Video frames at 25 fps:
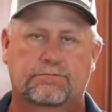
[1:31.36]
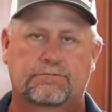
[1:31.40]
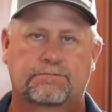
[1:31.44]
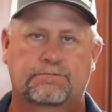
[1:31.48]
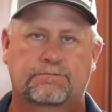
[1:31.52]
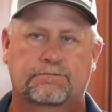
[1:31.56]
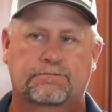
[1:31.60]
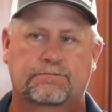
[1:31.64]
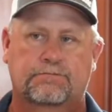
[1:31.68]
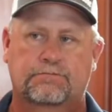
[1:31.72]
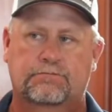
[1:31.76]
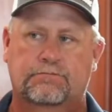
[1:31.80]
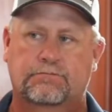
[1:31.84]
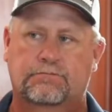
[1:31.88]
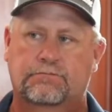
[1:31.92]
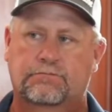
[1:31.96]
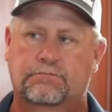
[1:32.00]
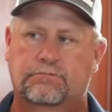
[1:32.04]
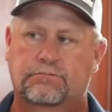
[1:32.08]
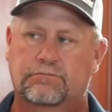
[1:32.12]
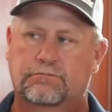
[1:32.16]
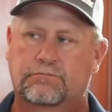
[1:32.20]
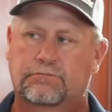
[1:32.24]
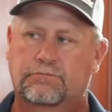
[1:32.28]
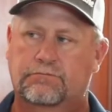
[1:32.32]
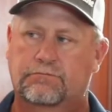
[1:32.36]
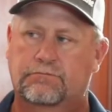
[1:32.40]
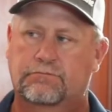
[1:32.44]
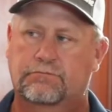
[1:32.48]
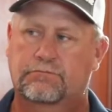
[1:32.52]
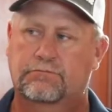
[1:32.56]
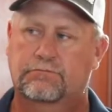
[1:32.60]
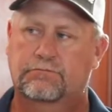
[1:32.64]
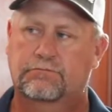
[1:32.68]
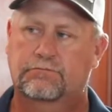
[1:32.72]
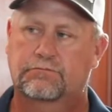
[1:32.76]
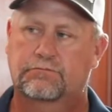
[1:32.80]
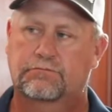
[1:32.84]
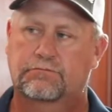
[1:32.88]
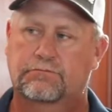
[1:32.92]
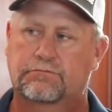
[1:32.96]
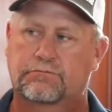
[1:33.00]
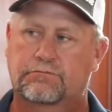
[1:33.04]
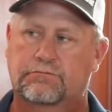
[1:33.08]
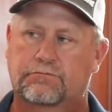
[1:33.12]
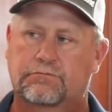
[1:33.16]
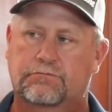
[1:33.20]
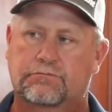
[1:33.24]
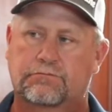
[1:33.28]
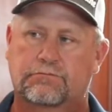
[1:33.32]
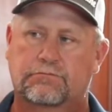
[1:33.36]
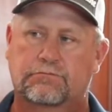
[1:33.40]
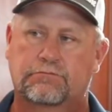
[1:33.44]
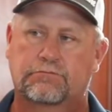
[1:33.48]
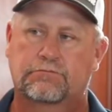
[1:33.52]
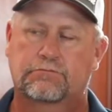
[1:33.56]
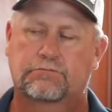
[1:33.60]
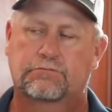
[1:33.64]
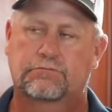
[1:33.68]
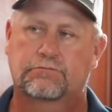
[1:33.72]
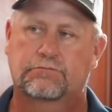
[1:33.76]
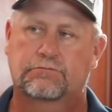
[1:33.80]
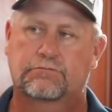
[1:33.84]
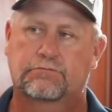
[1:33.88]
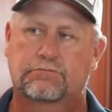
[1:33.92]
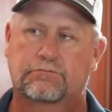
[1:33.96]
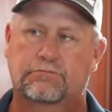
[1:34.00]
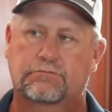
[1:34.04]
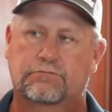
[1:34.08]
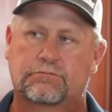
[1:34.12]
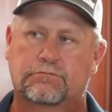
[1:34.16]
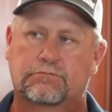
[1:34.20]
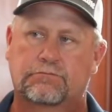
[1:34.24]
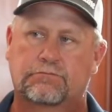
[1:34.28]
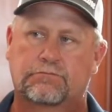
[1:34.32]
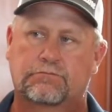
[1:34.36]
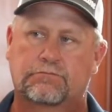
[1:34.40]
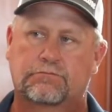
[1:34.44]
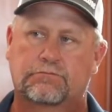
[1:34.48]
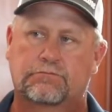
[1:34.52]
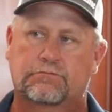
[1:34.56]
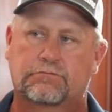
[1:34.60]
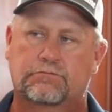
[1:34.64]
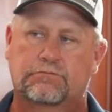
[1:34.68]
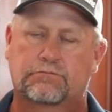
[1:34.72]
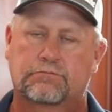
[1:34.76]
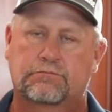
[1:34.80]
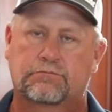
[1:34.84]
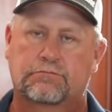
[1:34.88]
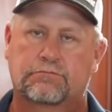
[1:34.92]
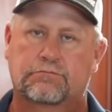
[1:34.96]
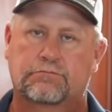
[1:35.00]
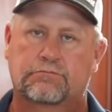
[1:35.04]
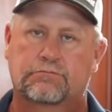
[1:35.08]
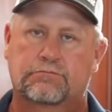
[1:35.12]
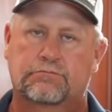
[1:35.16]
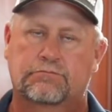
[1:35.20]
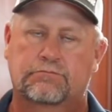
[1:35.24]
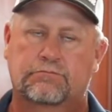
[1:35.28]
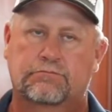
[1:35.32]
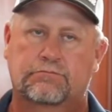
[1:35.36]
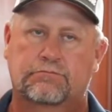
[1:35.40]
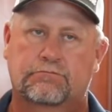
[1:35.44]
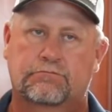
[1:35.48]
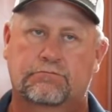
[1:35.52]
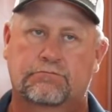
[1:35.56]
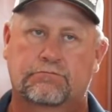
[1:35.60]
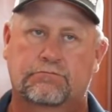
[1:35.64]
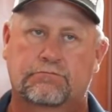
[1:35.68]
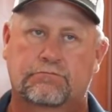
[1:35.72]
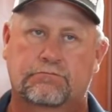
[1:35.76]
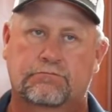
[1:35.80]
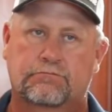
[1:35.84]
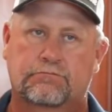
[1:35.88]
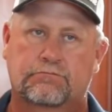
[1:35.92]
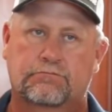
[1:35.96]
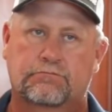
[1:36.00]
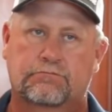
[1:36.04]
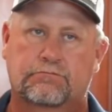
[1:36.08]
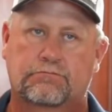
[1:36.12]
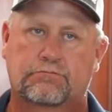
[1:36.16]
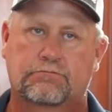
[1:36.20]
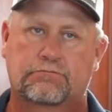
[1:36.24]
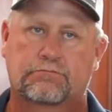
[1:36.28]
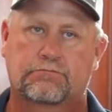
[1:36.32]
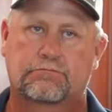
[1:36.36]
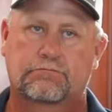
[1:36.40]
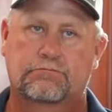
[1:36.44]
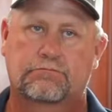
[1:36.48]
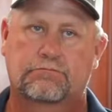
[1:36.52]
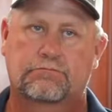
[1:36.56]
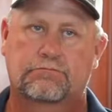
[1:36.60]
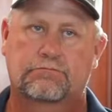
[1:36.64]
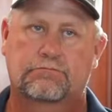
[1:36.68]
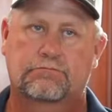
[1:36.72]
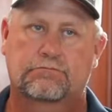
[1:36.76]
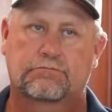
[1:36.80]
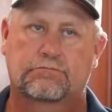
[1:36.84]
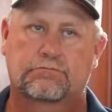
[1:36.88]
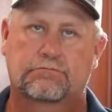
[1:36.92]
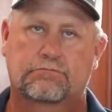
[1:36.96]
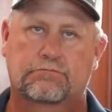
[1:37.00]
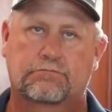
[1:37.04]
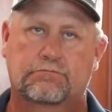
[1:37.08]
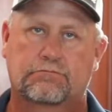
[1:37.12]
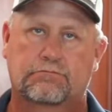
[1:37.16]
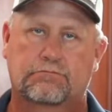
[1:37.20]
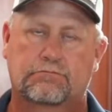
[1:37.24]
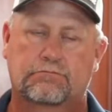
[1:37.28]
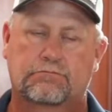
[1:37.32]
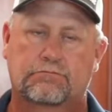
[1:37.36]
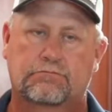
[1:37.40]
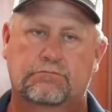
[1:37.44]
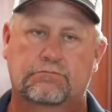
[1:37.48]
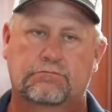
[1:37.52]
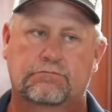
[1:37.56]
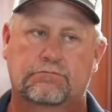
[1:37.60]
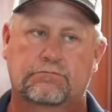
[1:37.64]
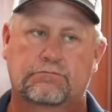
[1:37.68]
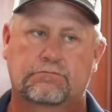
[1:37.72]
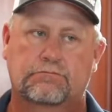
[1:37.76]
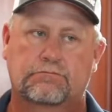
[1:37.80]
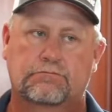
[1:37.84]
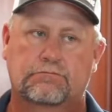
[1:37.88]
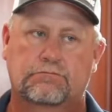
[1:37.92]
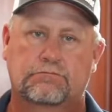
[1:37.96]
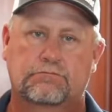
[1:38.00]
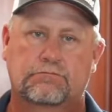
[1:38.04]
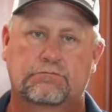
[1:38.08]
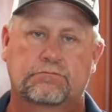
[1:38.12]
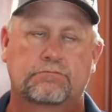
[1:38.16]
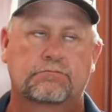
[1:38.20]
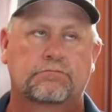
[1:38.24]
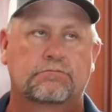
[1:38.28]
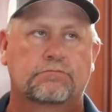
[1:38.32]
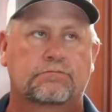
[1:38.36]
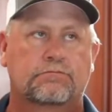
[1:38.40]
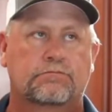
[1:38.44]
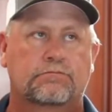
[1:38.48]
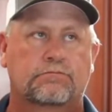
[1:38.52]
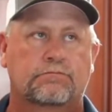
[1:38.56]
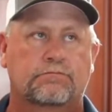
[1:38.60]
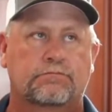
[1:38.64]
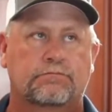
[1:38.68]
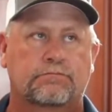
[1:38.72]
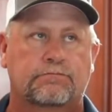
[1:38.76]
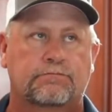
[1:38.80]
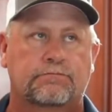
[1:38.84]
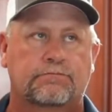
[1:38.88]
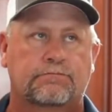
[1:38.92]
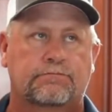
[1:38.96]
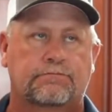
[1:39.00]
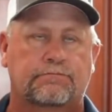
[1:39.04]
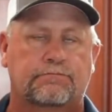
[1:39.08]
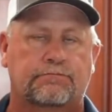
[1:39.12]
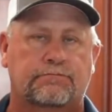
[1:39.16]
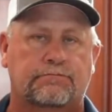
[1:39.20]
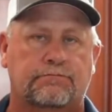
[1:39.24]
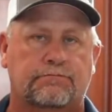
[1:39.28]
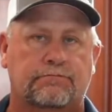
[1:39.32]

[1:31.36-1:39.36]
(silent)